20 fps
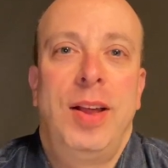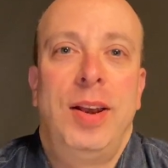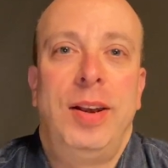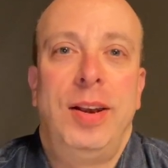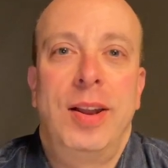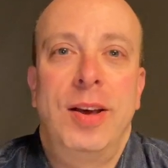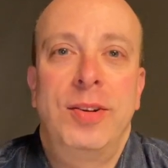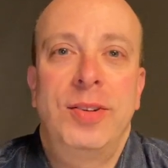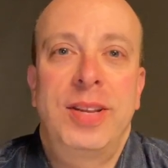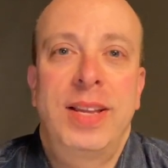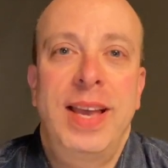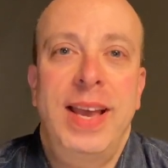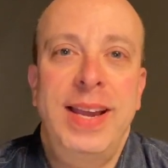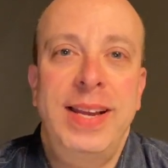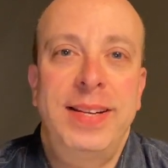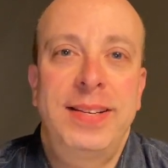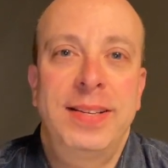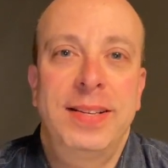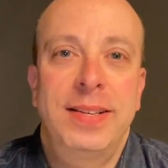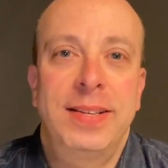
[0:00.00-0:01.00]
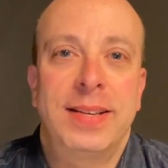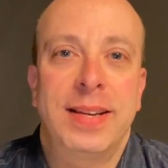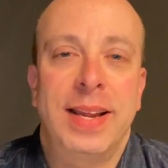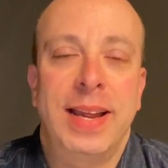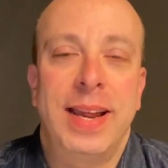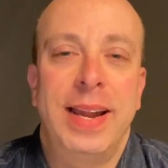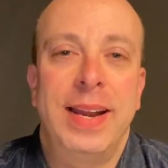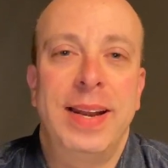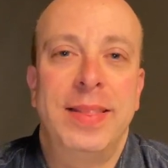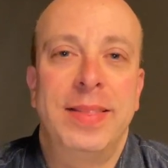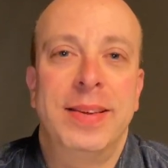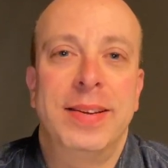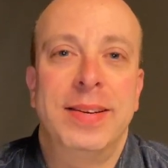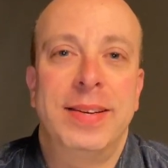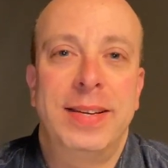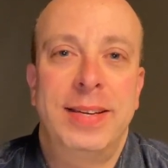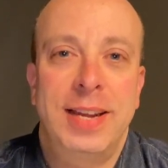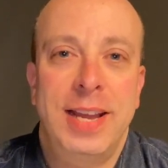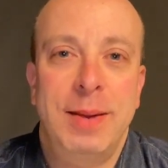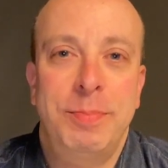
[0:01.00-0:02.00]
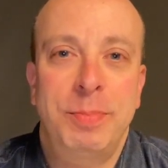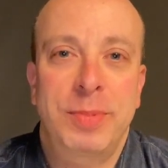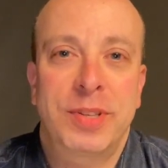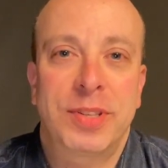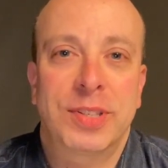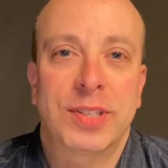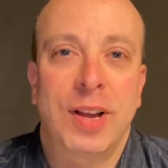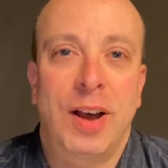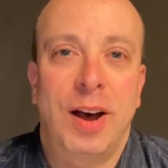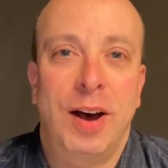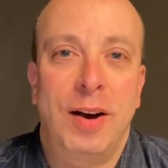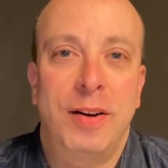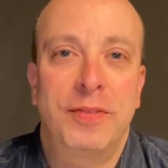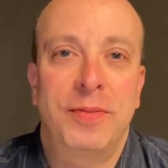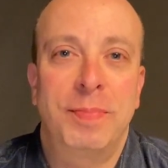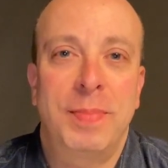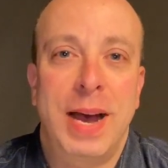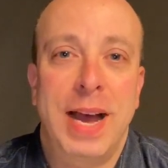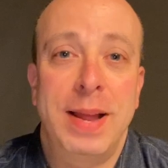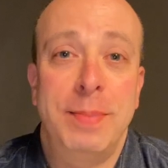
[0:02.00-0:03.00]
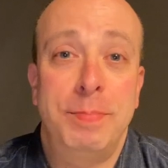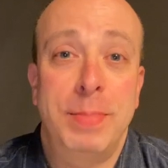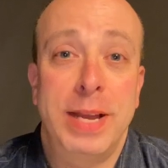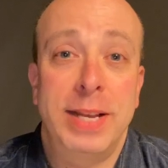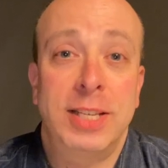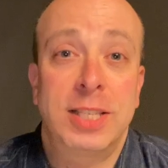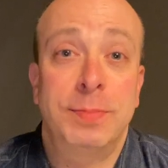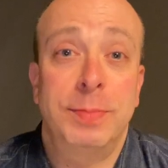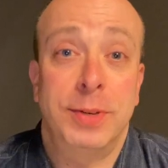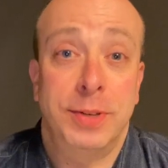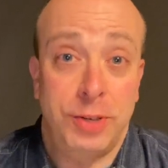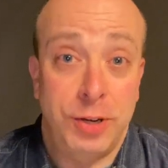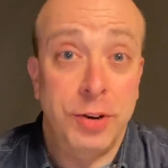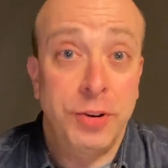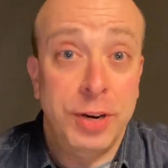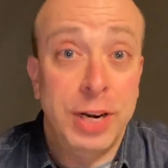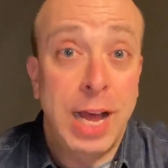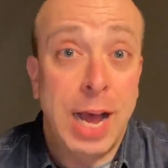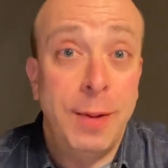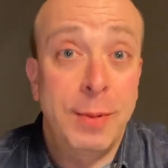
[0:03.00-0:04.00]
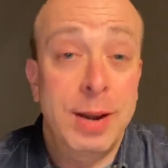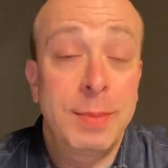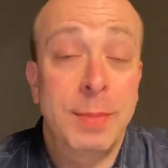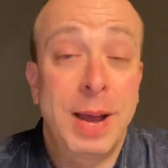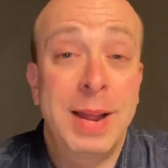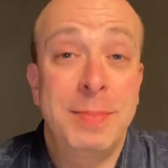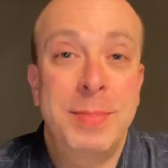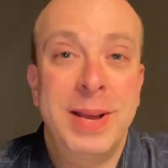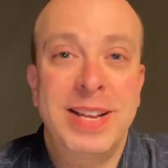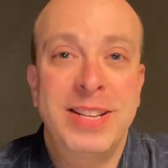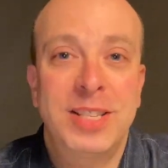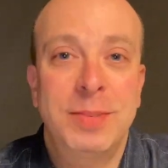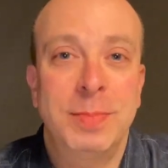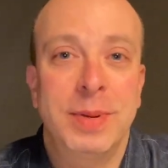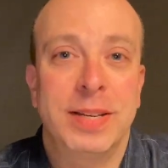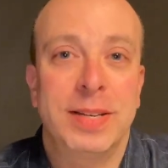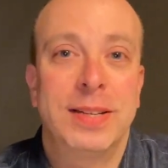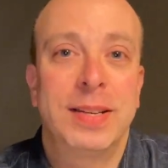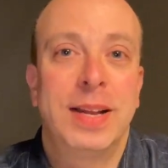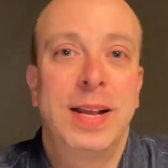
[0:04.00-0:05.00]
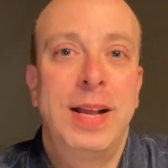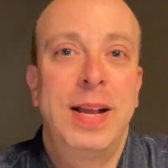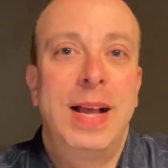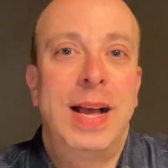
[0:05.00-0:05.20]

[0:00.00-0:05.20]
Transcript: located in the depths of my basement. You're now in my basement.